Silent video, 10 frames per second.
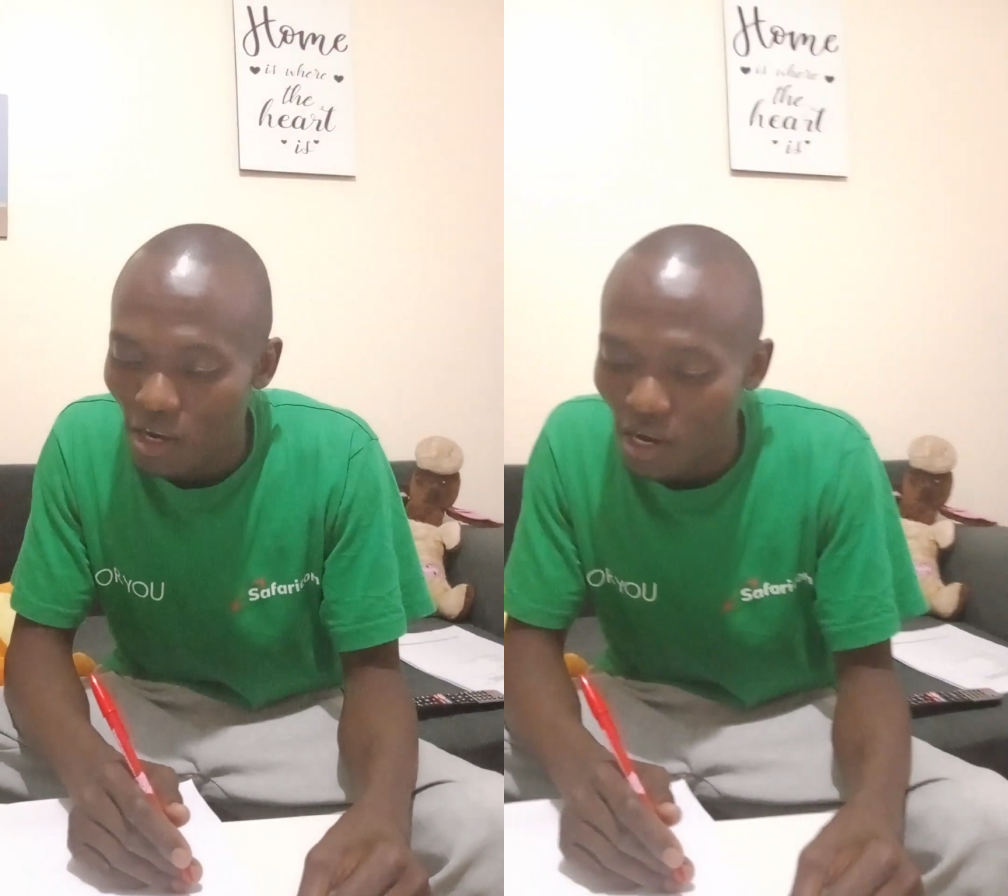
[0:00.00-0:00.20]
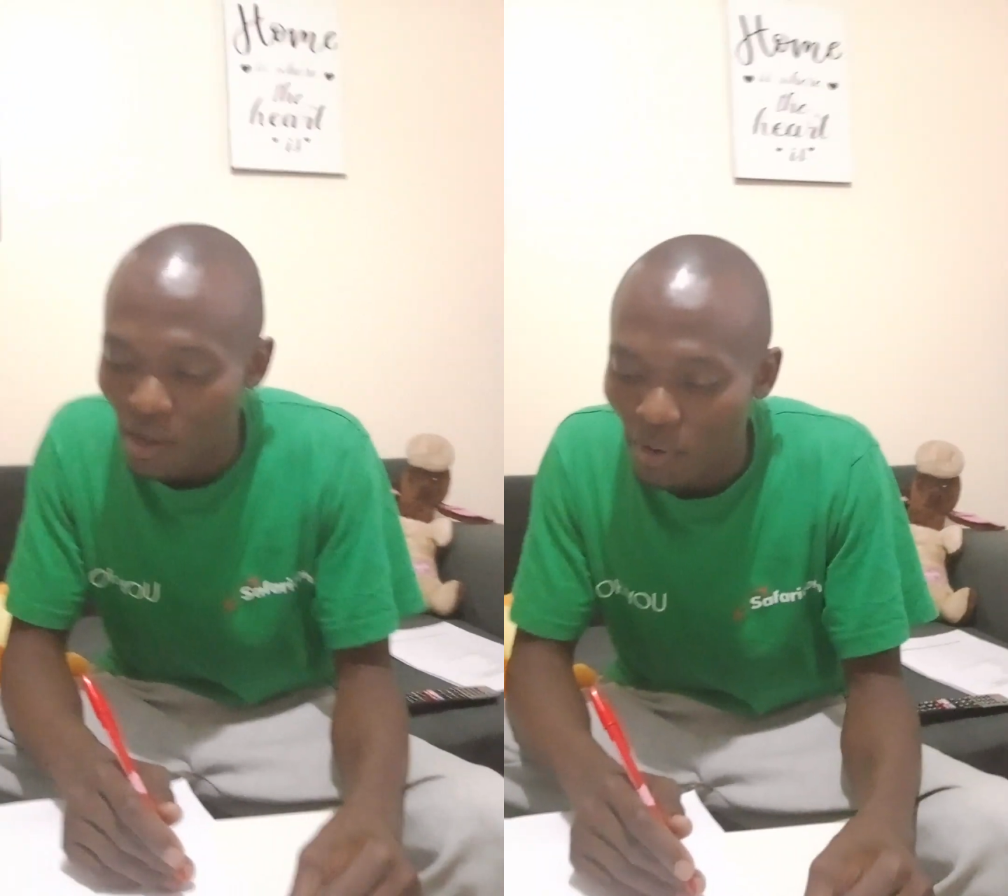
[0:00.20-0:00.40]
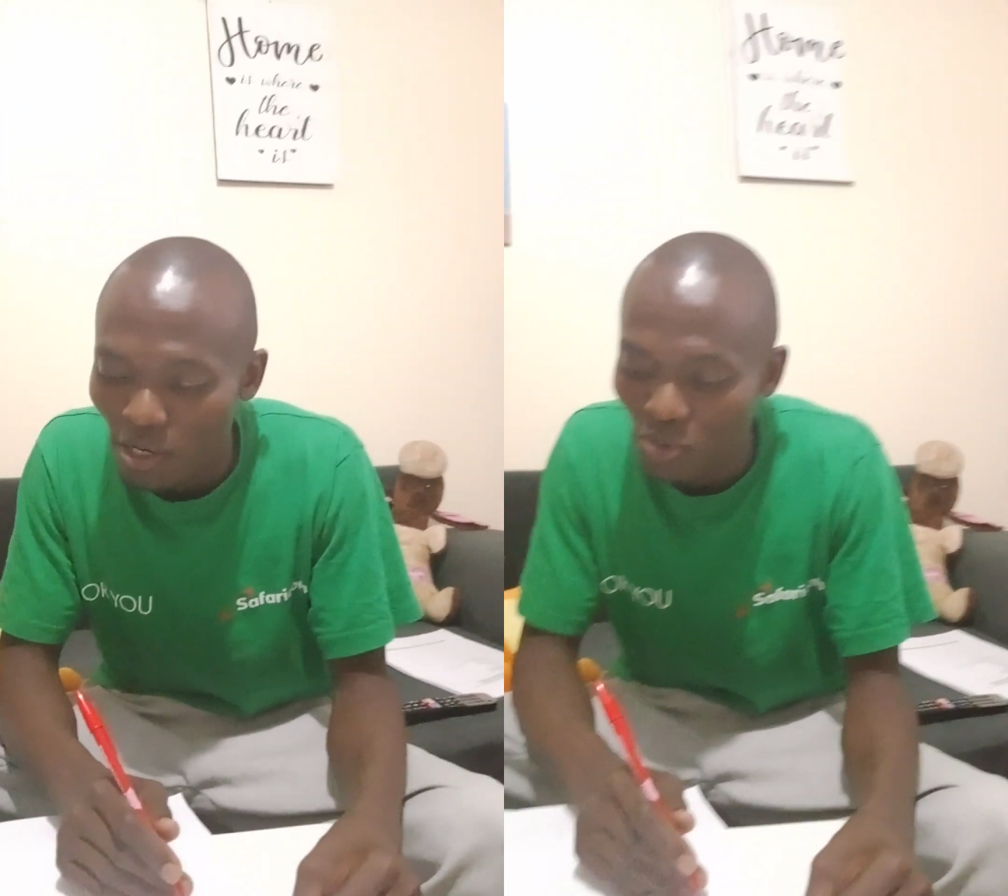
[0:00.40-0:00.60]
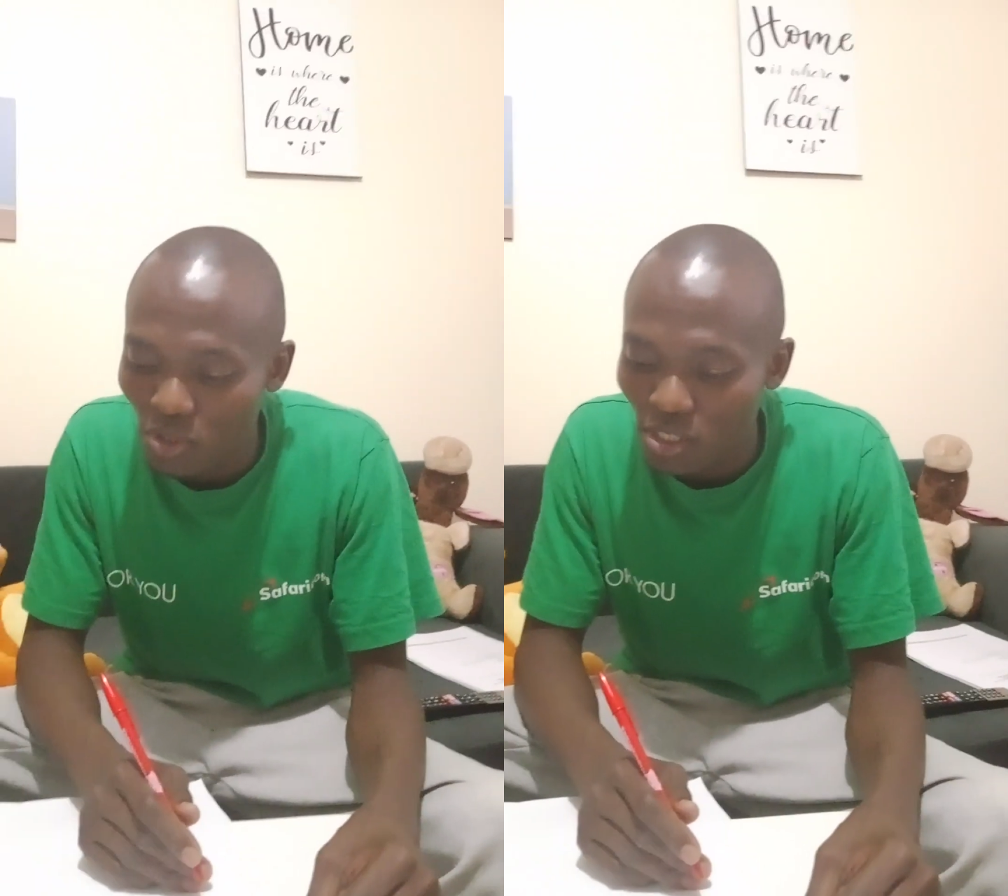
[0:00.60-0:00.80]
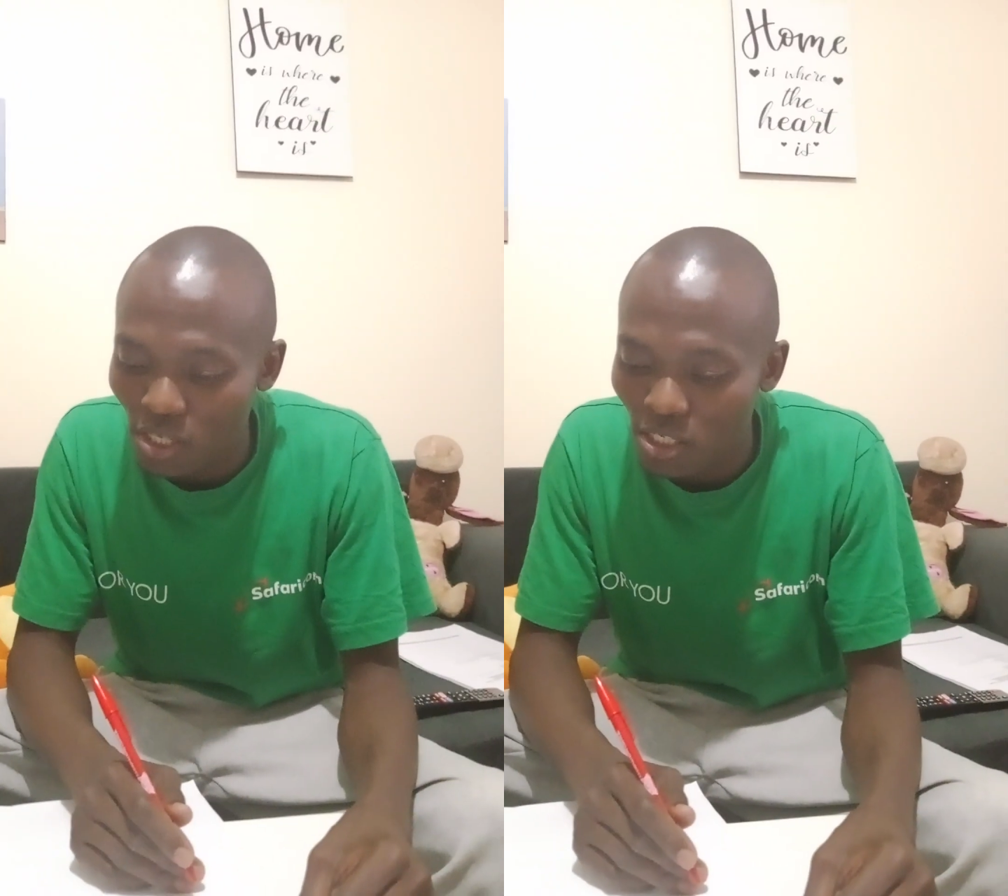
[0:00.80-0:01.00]
Number 2
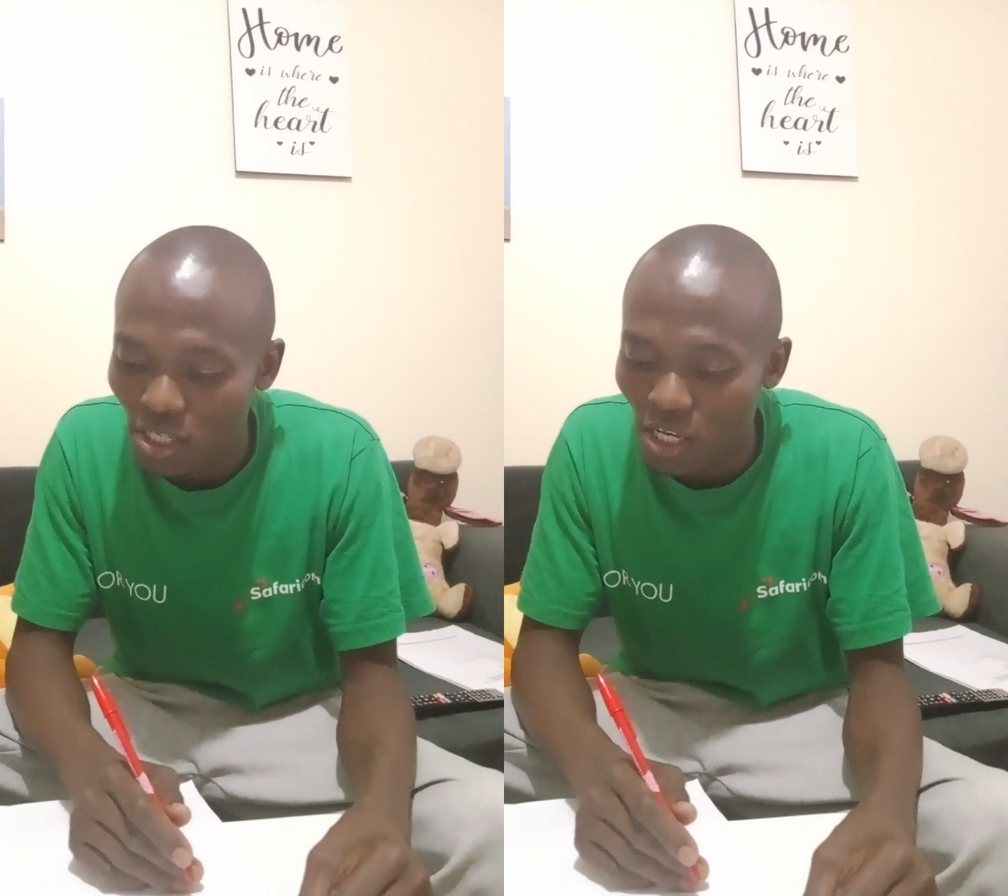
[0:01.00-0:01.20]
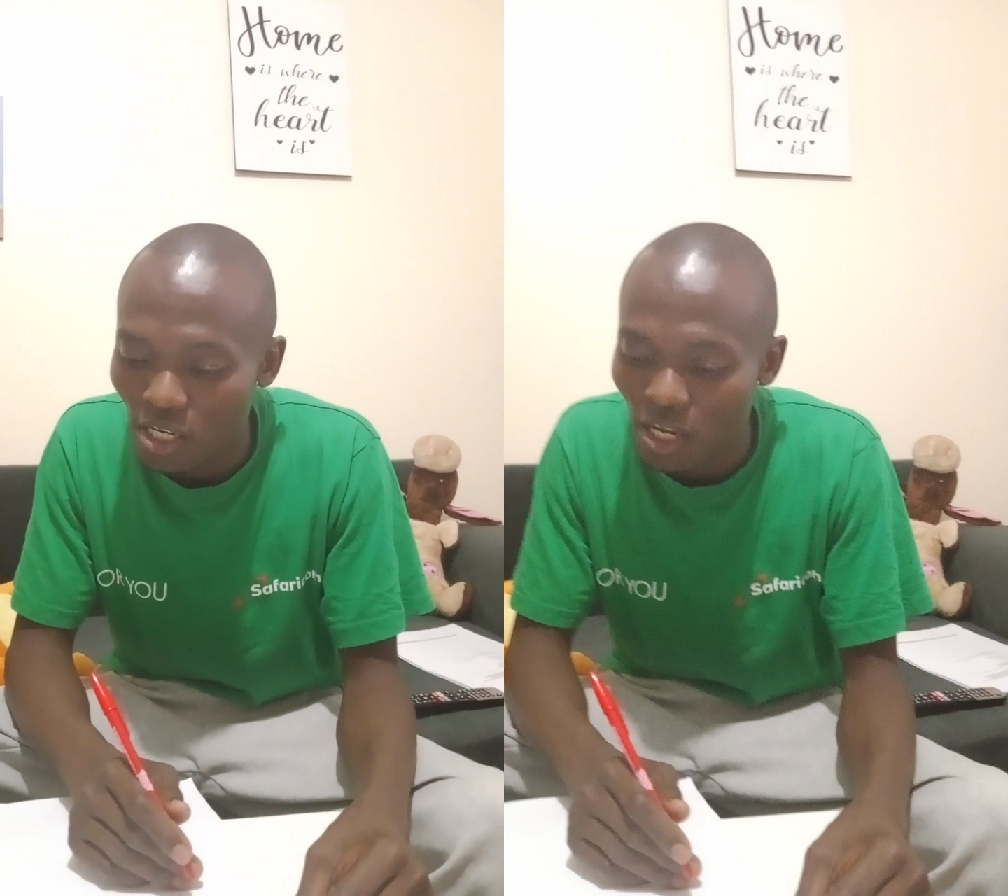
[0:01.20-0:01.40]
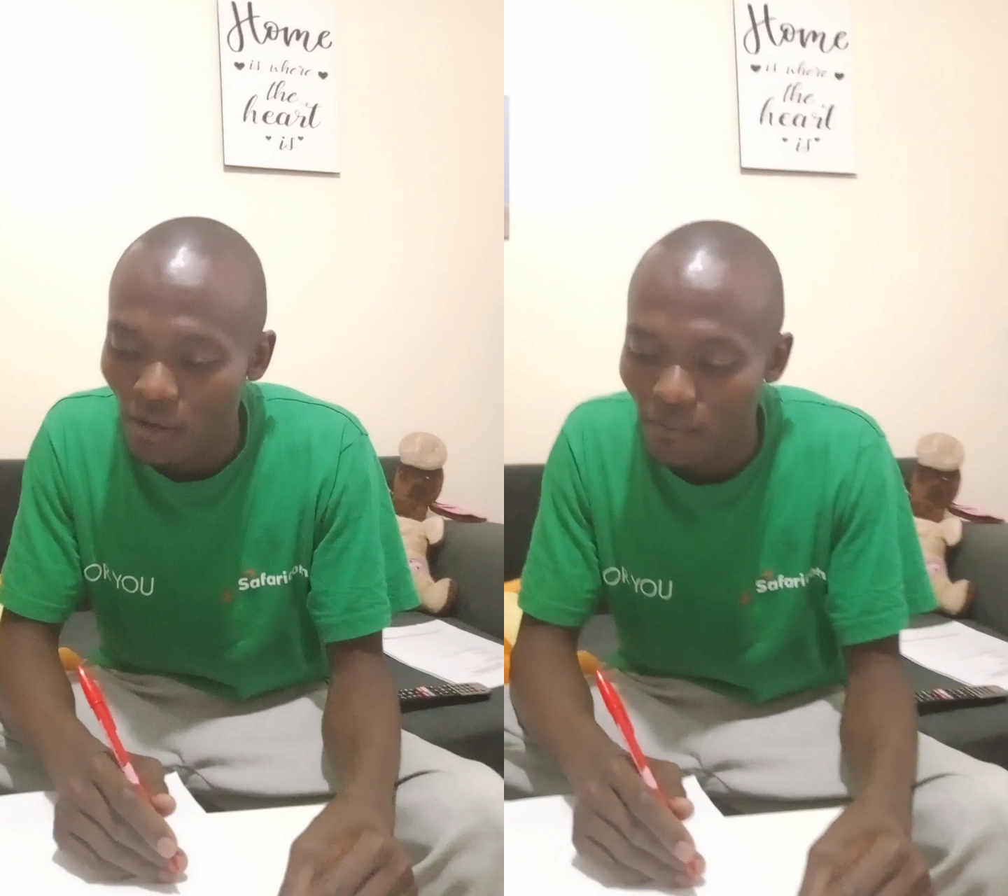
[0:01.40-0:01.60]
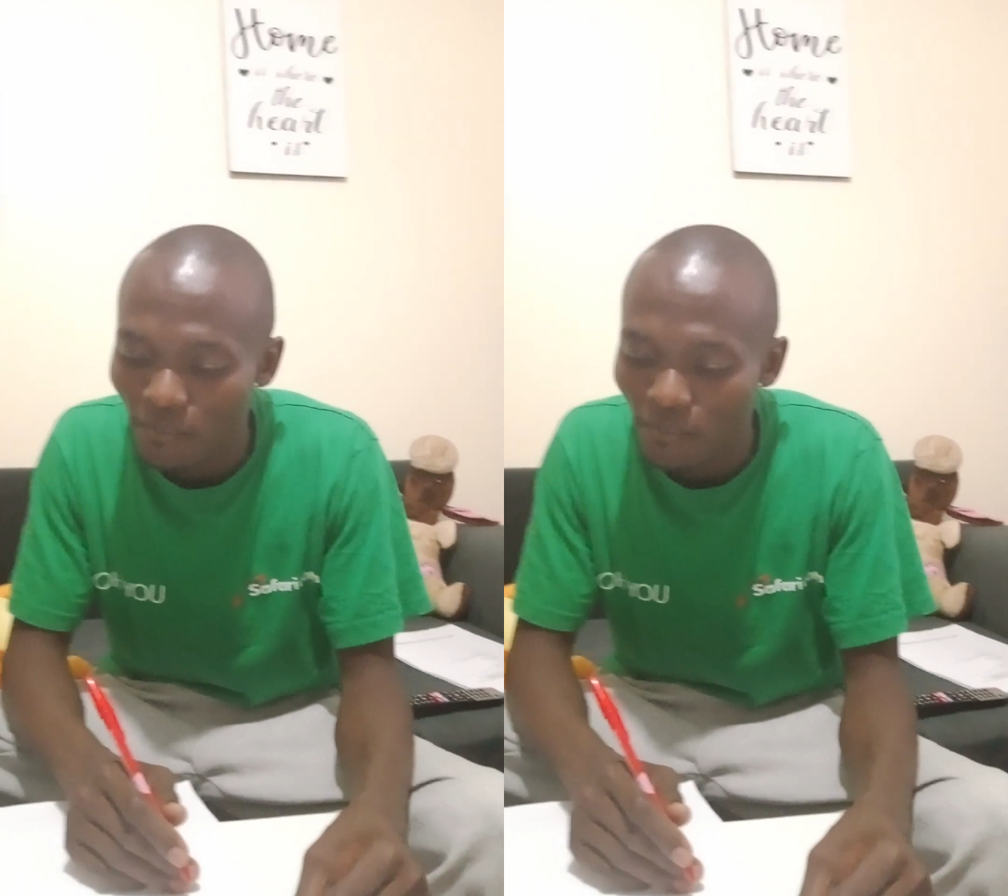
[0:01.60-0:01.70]
is desiccator.